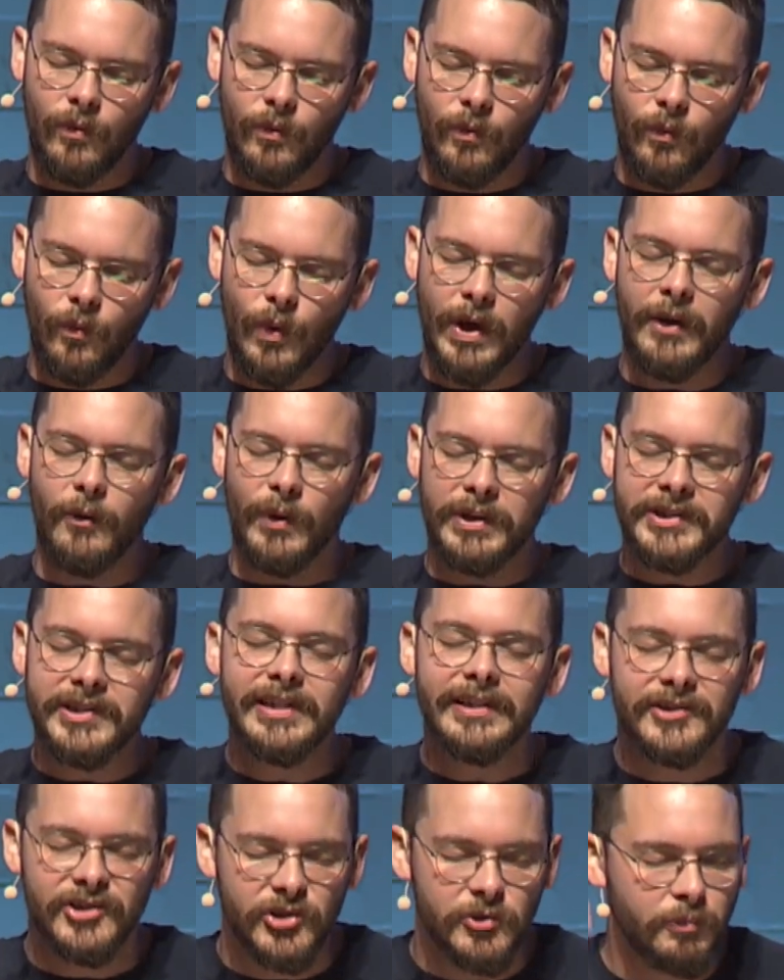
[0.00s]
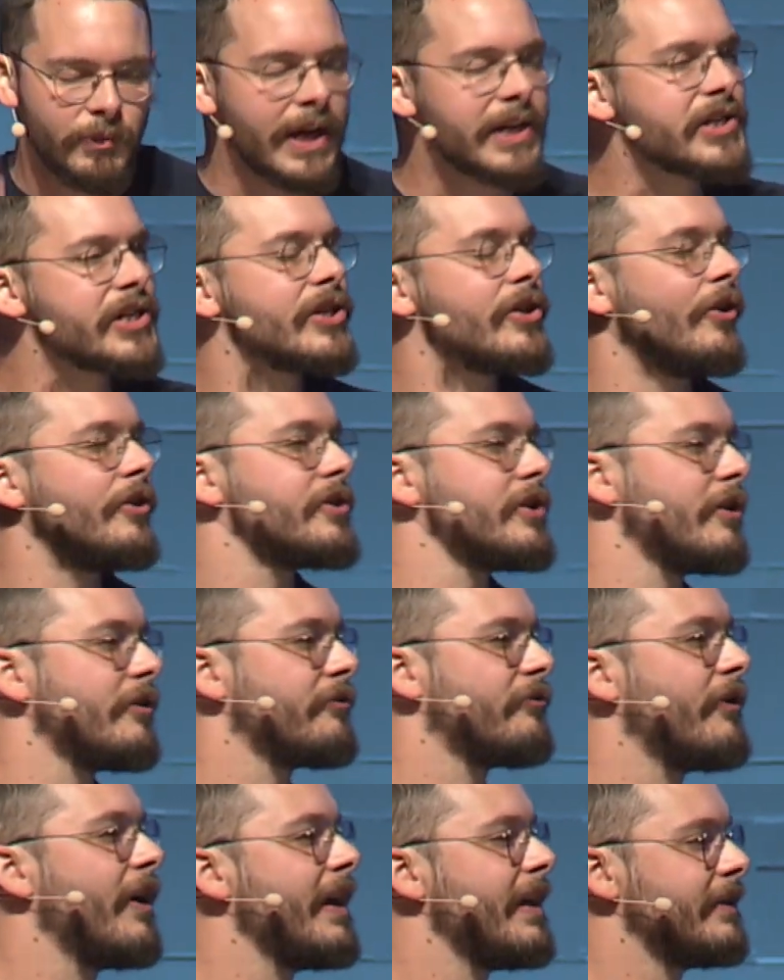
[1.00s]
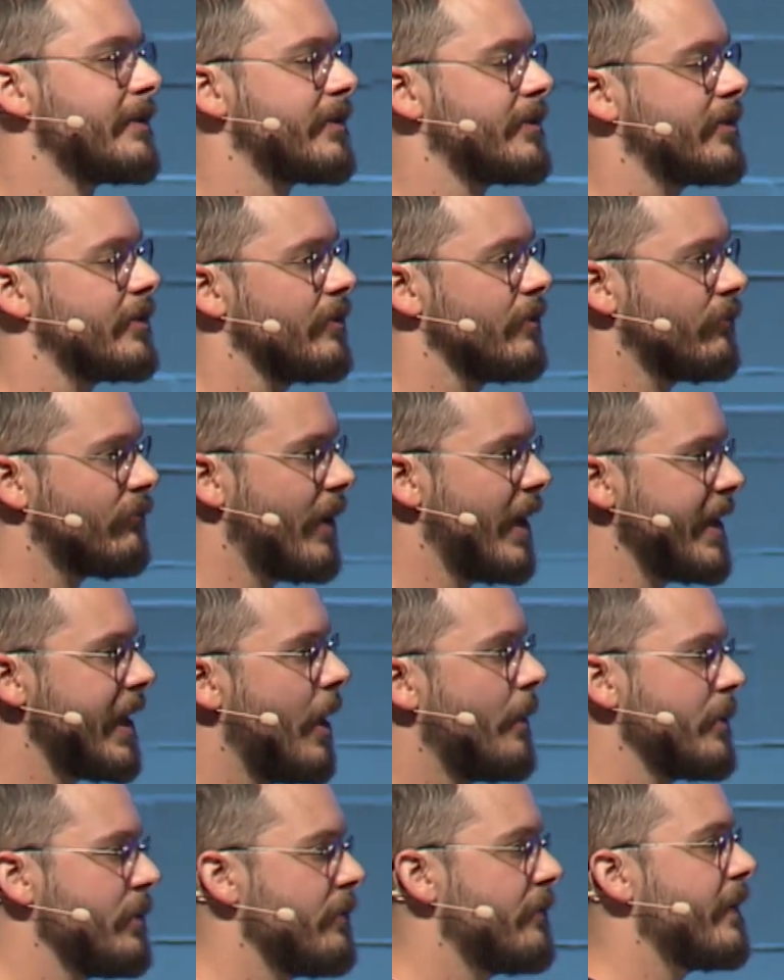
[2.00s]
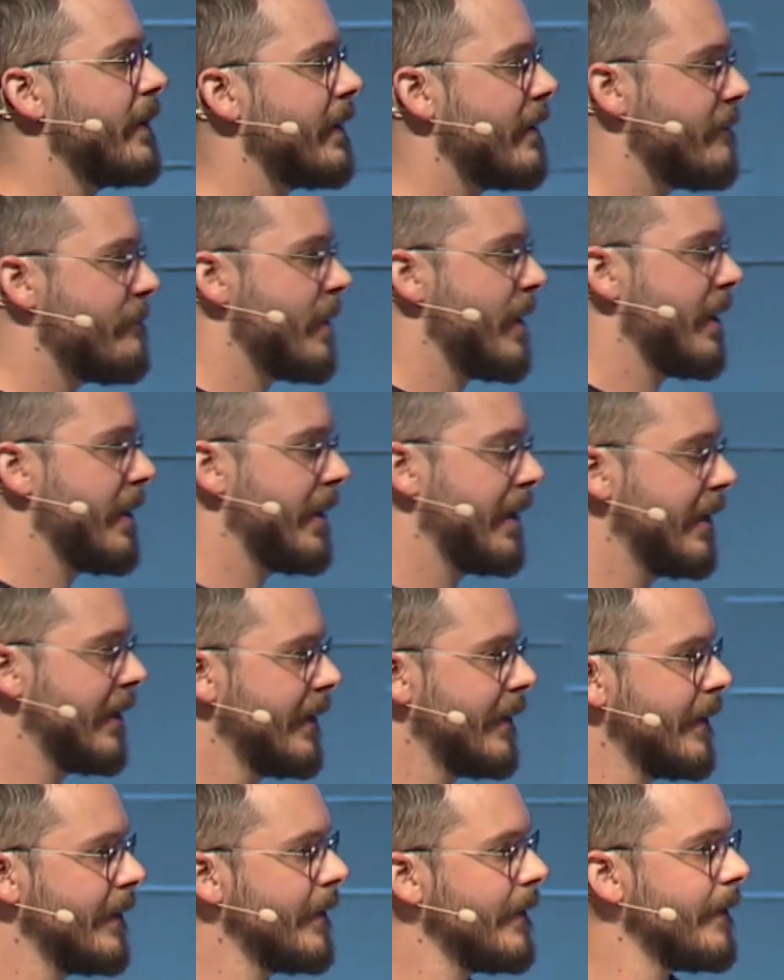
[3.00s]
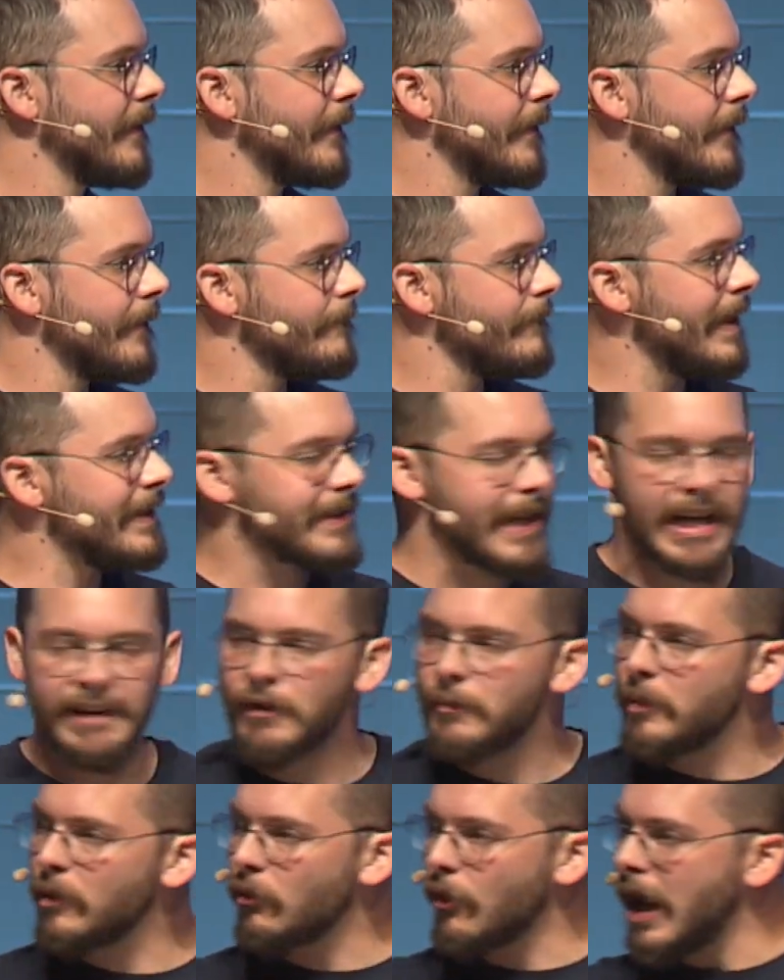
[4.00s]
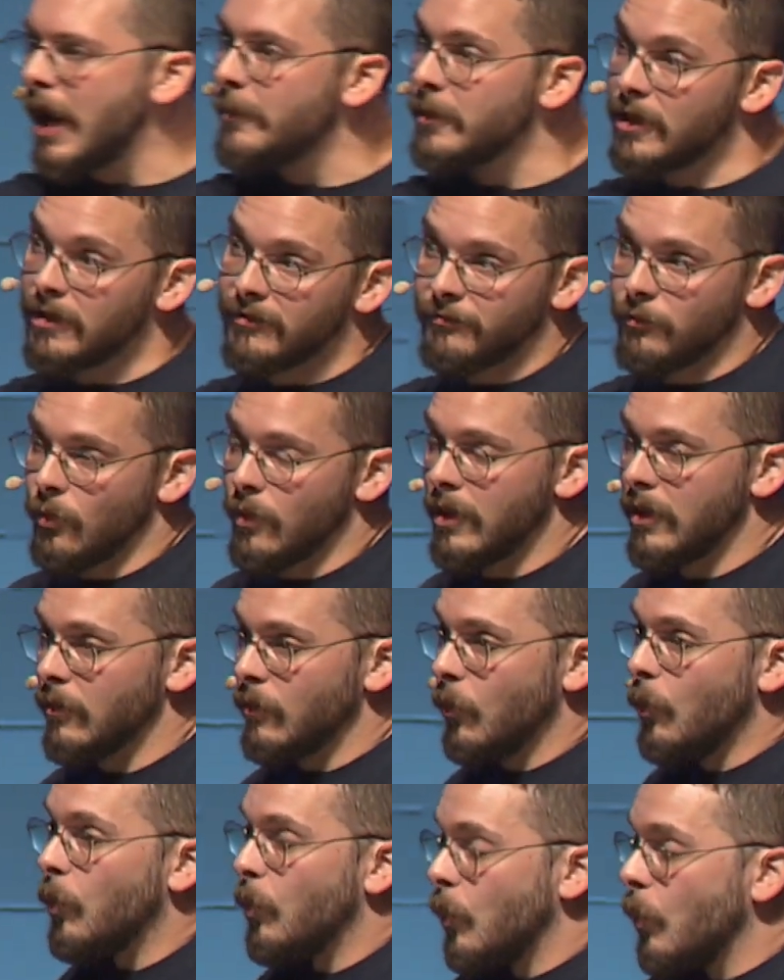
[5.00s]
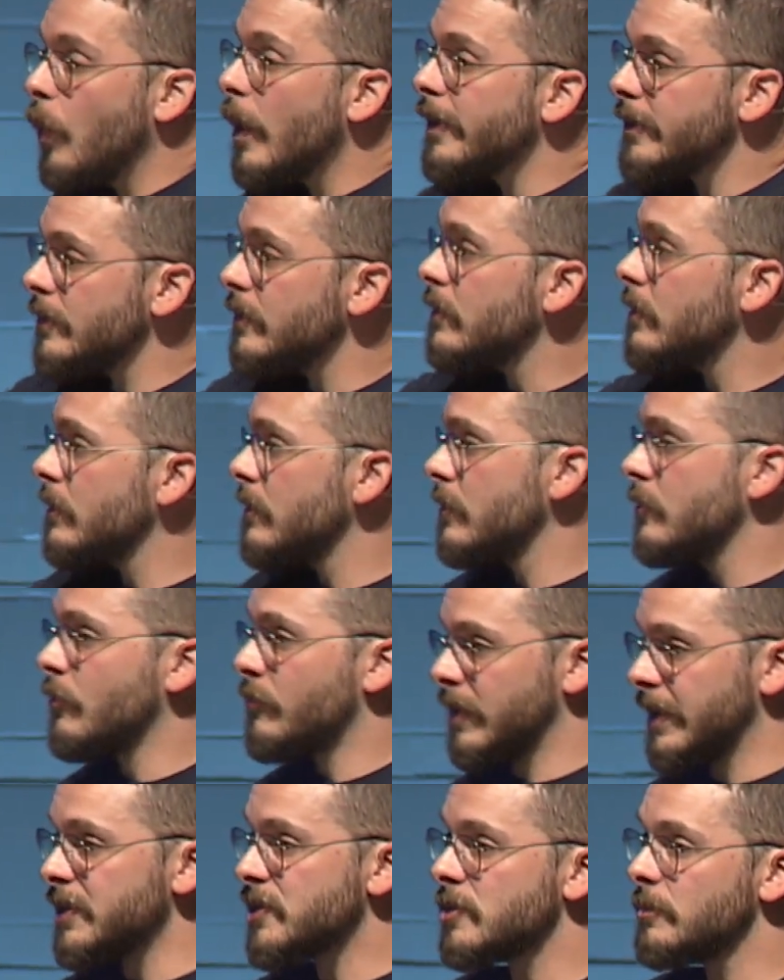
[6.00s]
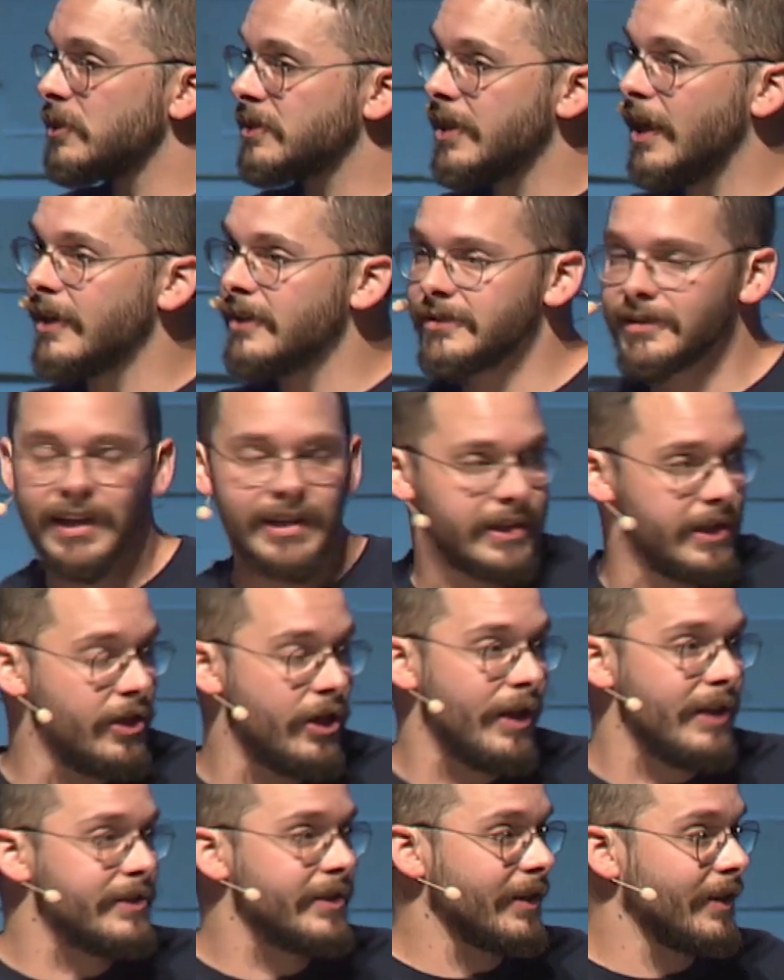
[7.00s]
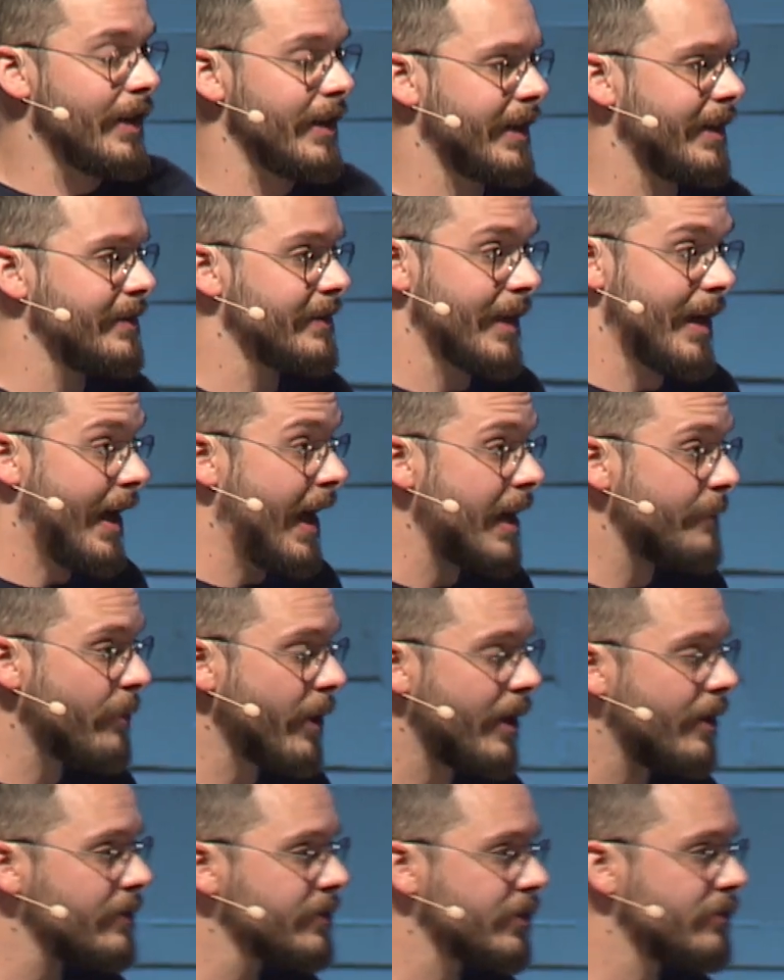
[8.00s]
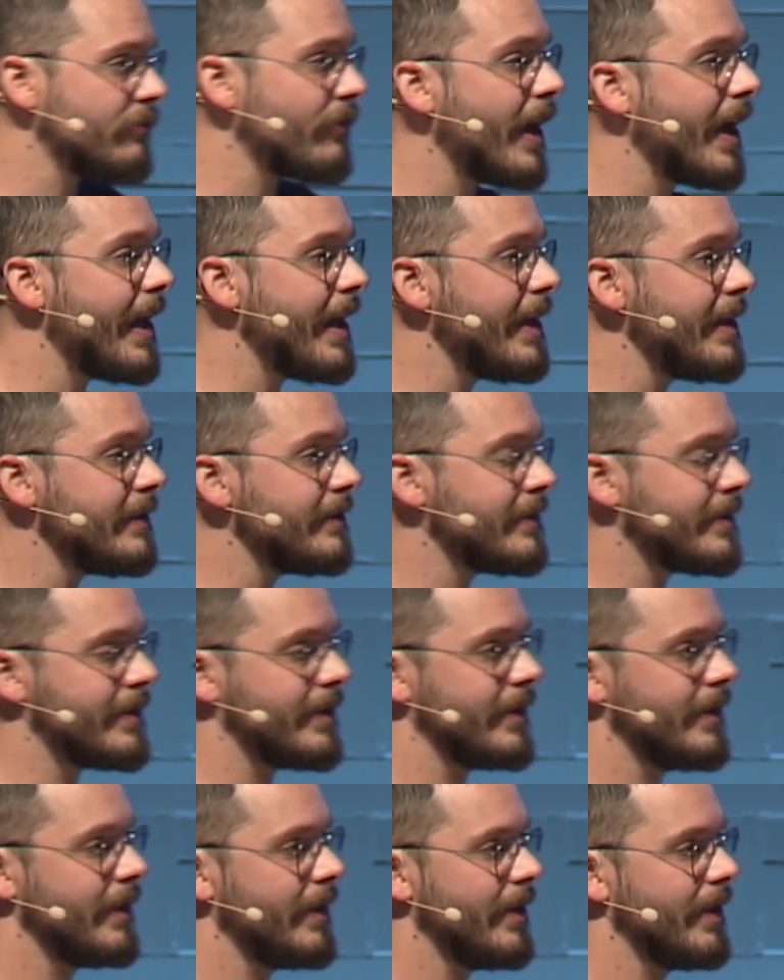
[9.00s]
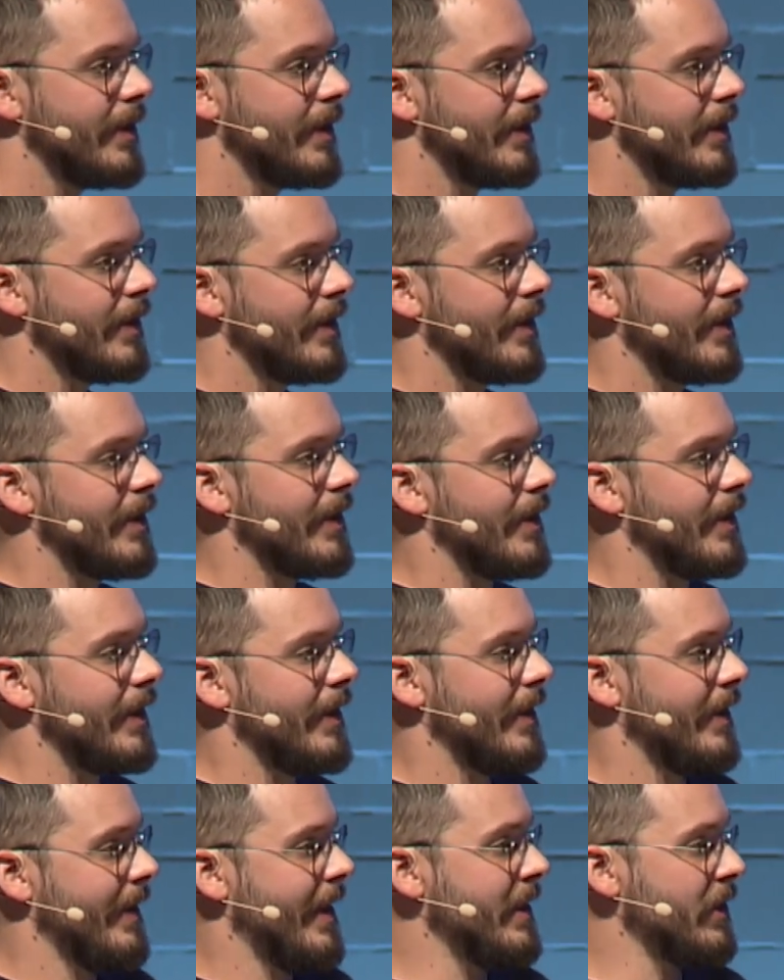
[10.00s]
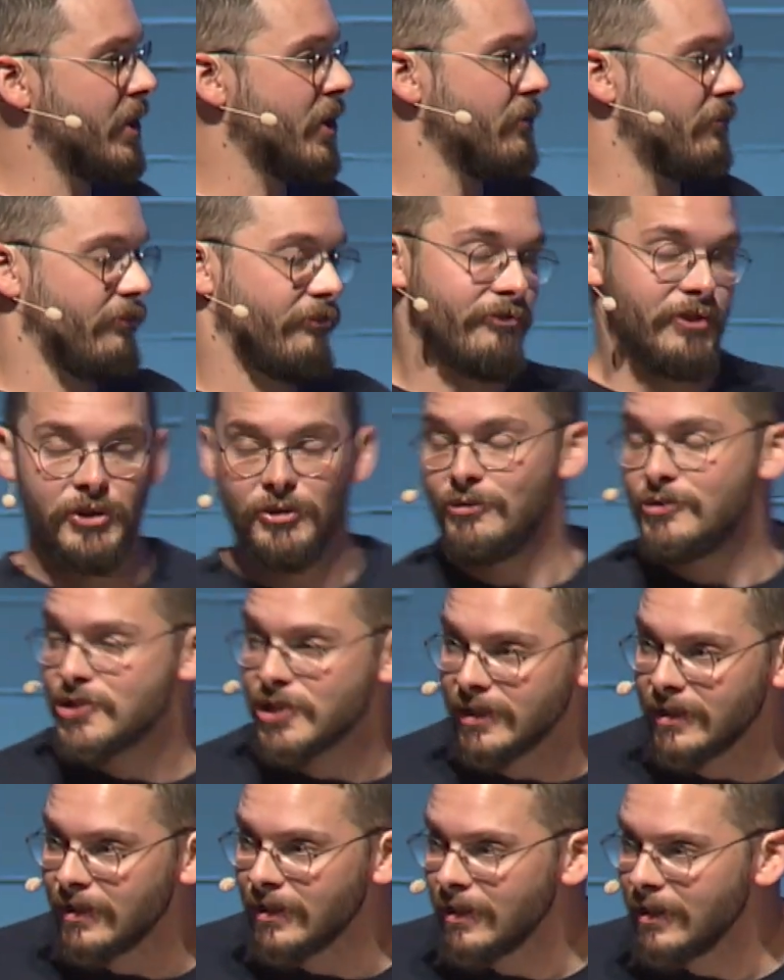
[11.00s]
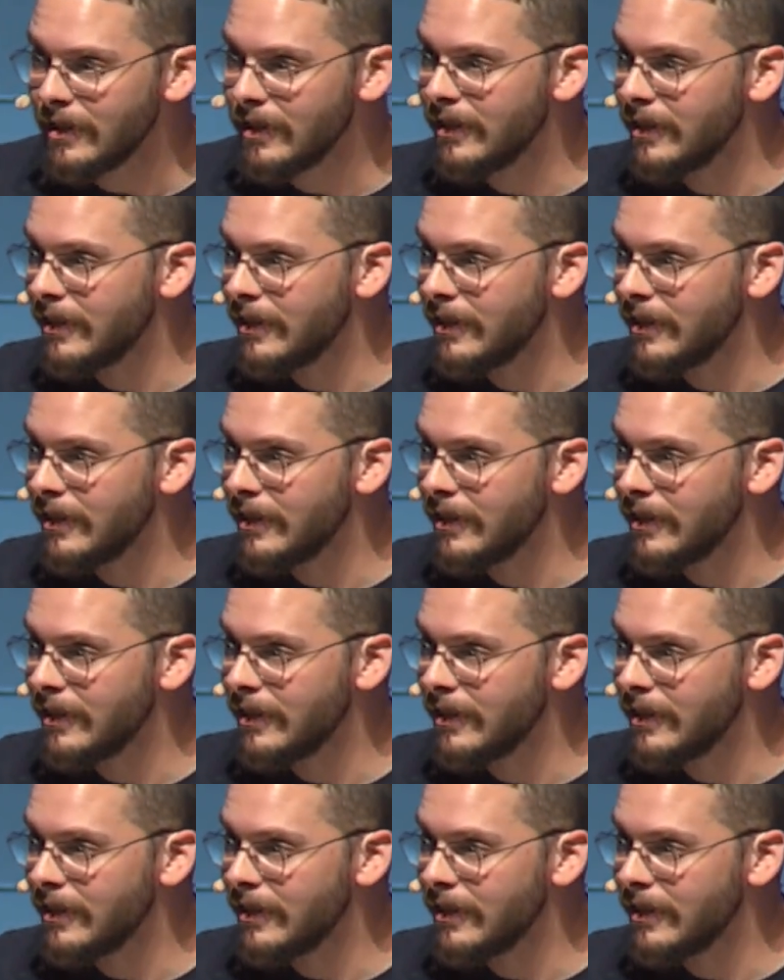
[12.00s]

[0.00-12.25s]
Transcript: what's the expression on your face right now when you think of me? It's kind of a barometer for what your relationship with God is like. You know, is it like his eyebrows are raised in confusion